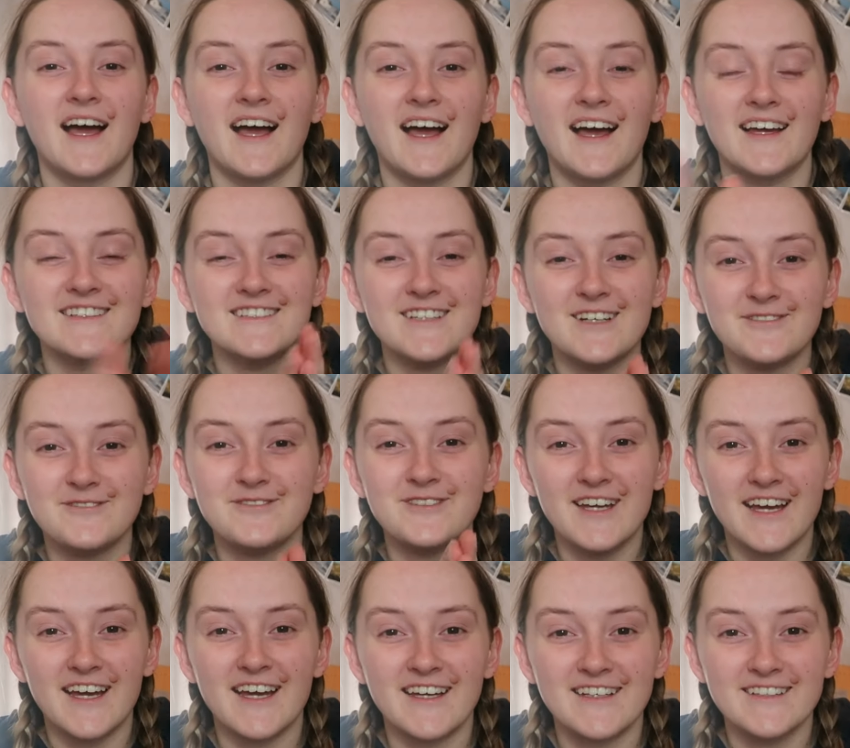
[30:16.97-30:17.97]
And don't
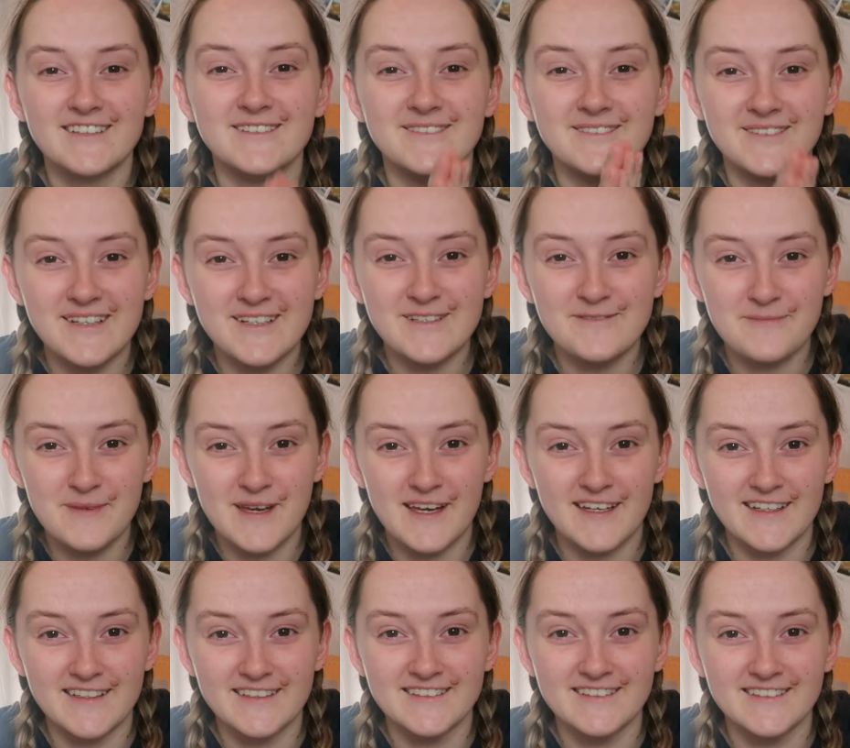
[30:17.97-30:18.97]
forget, tweet
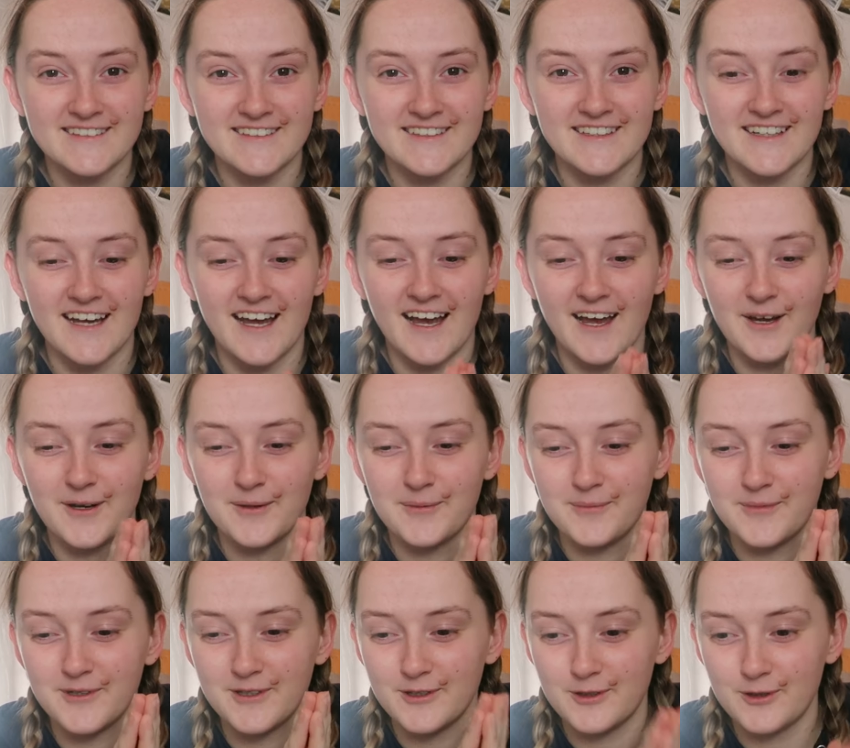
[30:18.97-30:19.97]
me
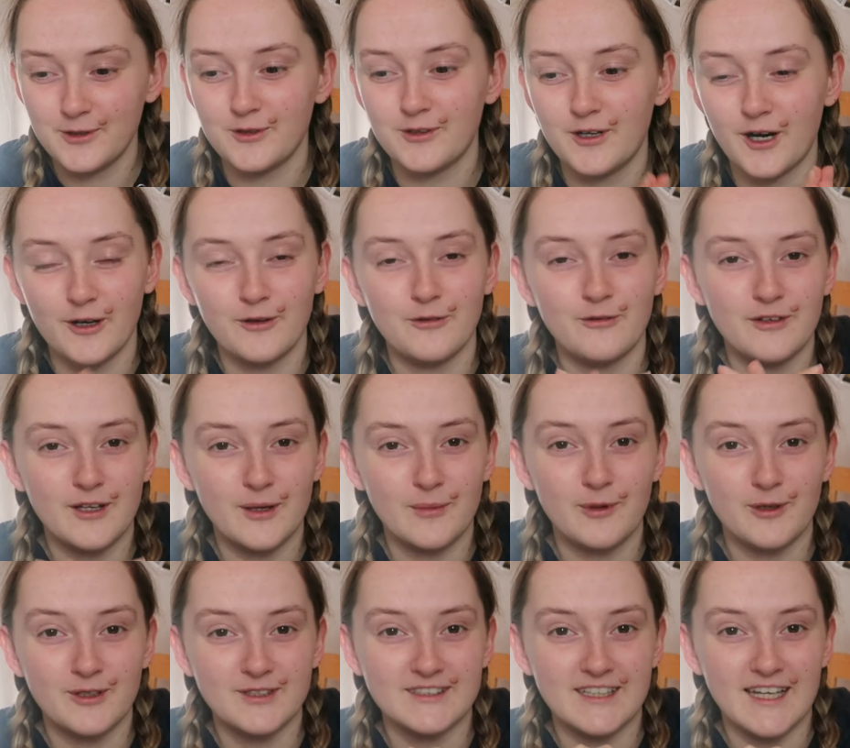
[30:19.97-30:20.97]
um, your own
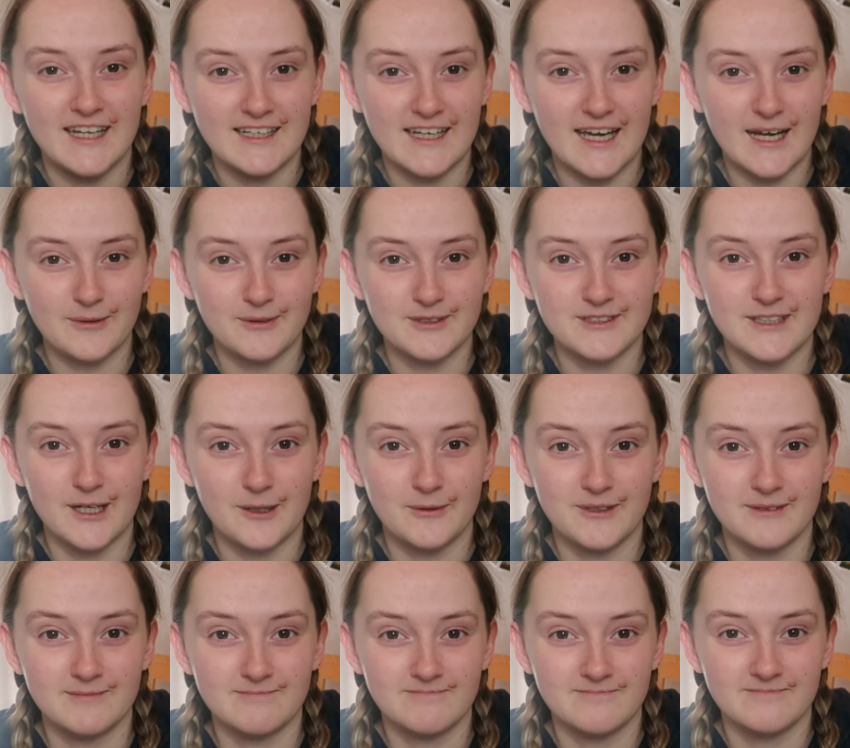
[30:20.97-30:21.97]
flipbooks and how it's
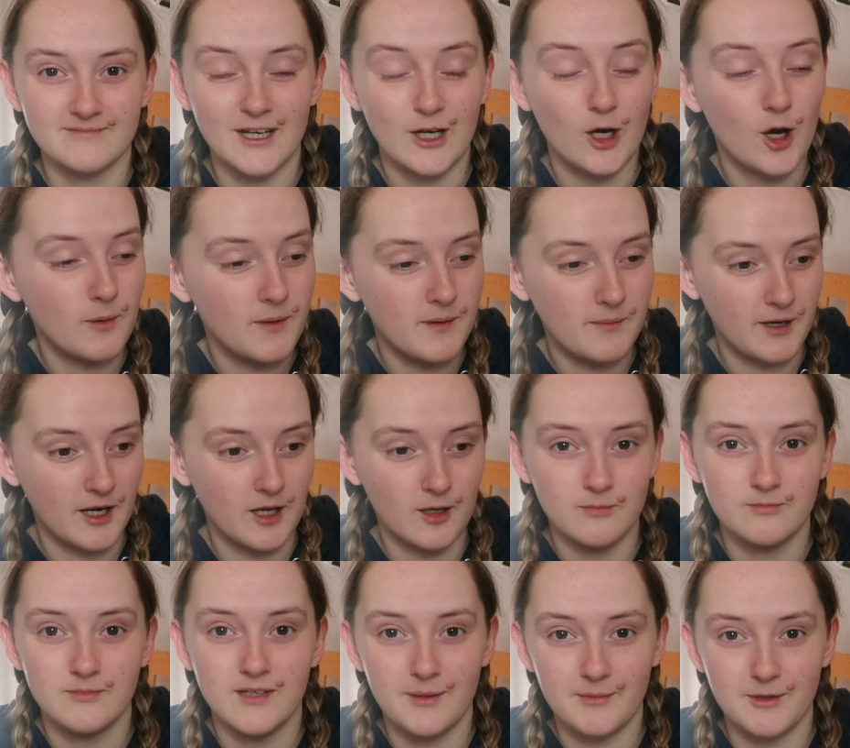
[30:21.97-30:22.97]
going, and comment below.
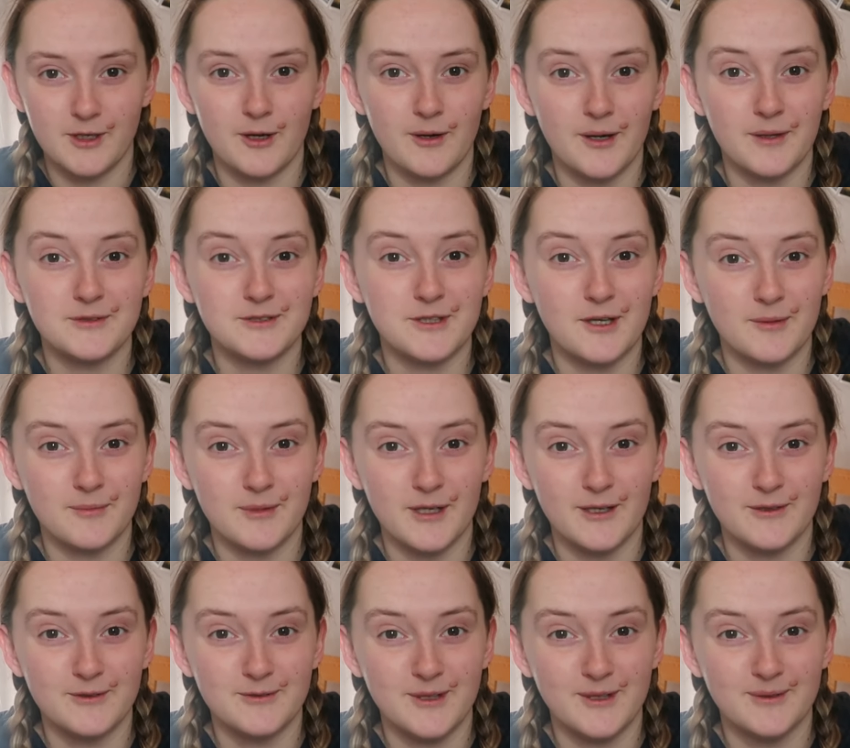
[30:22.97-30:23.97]
Let me know how it's going below
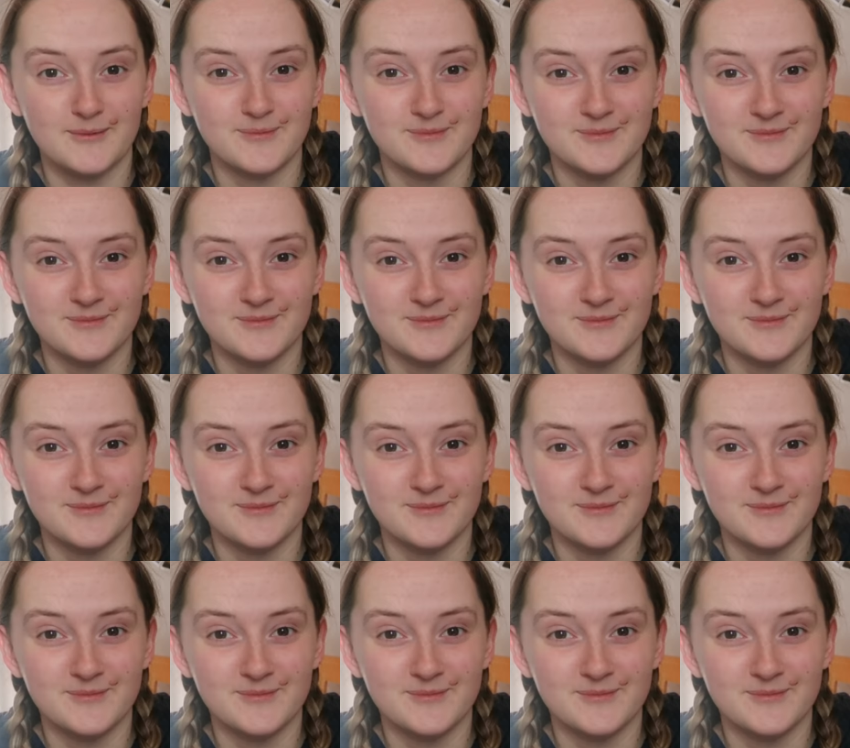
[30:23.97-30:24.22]
as well.